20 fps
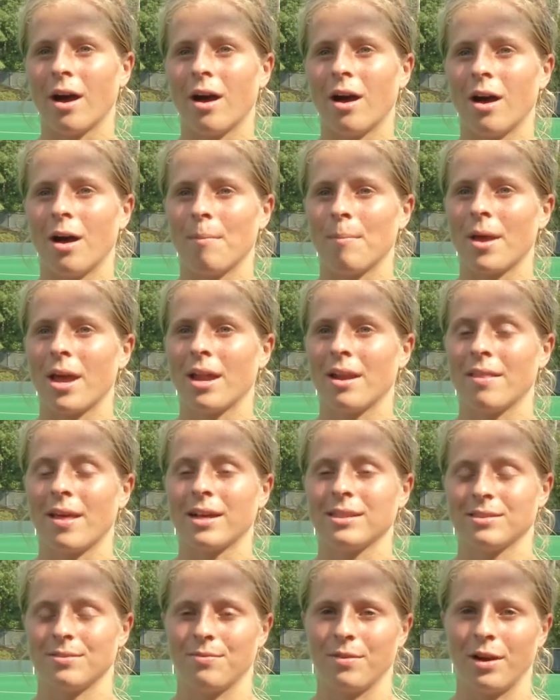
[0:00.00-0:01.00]
Um, and
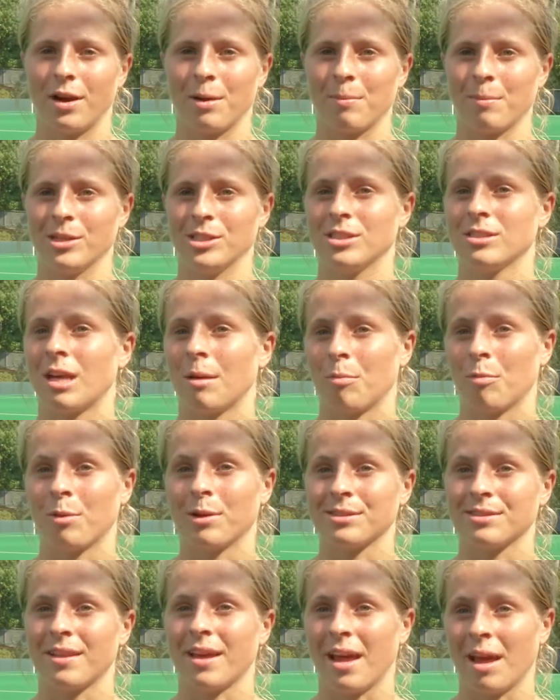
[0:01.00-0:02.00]
that's very much the type of
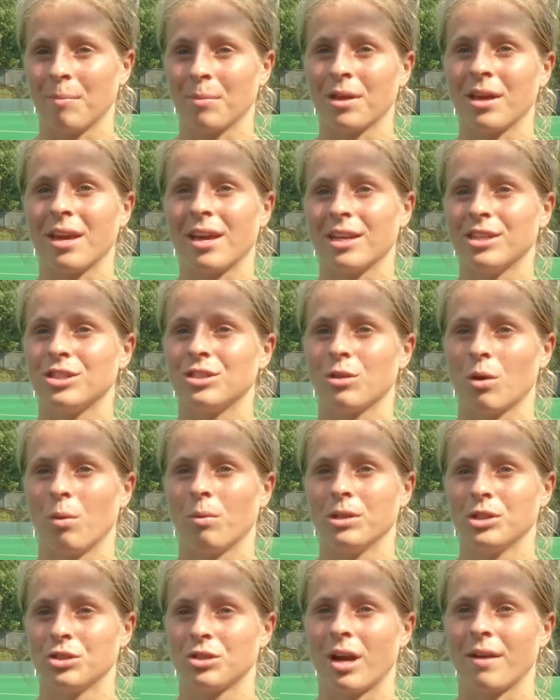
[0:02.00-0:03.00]
person that Emily is. She's
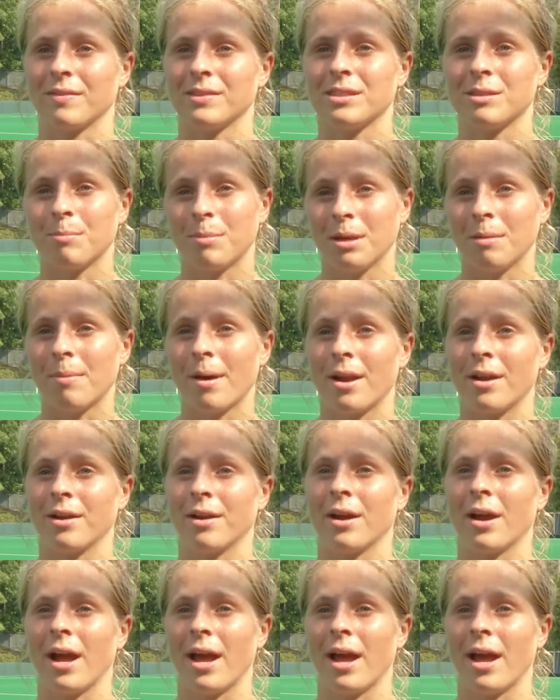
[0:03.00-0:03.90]
always striving to be better